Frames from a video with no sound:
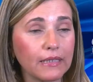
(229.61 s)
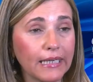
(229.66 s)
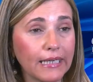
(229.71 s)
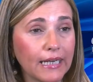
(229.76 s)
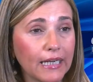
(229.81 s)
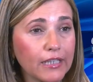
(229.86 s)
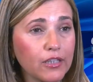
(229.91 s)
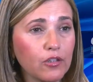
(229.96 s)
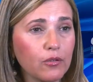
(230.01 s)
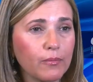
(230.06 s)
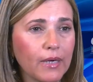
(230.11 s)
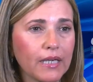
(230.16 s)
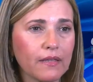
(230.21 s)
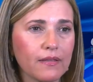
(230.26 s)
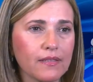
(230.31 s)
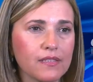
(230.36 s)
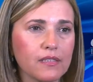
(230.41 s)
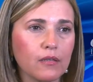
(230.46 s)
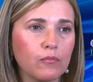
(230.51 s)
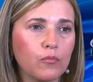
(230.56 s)
lenalidomide
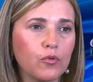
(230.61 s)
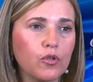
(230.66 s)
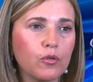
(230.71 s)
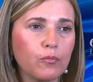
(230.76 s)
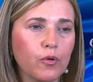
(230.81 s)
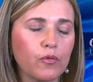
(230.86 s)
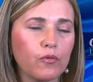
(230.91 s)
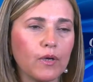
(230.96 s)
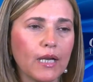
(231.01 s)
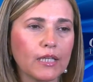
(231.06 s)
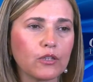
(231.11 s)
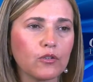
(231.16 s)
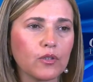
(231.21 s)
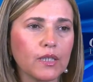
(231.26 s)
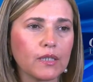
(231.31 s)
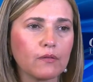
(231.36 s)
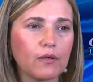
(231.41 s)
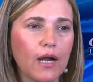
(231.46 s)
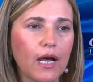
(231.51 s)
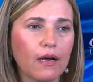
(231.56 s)
as
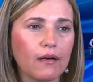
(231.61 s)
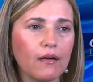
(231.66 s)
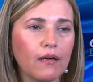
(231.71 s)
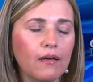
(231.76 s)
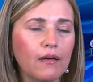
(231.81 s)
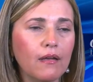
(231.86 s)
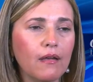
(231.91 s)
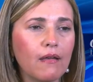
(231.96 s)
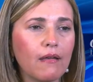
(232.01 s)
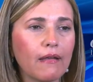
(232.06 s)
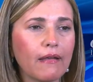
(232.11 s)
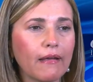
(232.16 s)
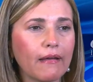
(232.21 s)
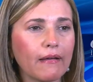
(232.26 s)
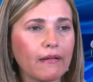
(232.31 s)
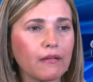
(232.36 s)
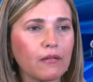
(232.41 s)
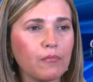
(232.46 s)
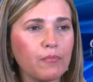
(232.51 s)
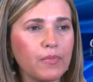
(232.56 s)
immunomodulatory drug
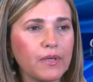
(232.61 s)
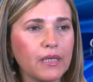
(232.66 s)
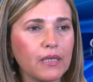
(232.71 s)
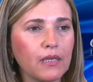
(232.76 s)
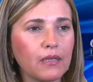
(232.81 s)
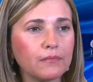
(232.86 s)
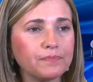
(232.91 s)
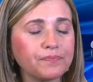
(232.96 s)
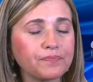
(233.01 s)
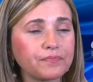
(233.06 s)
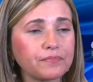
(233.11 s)
can be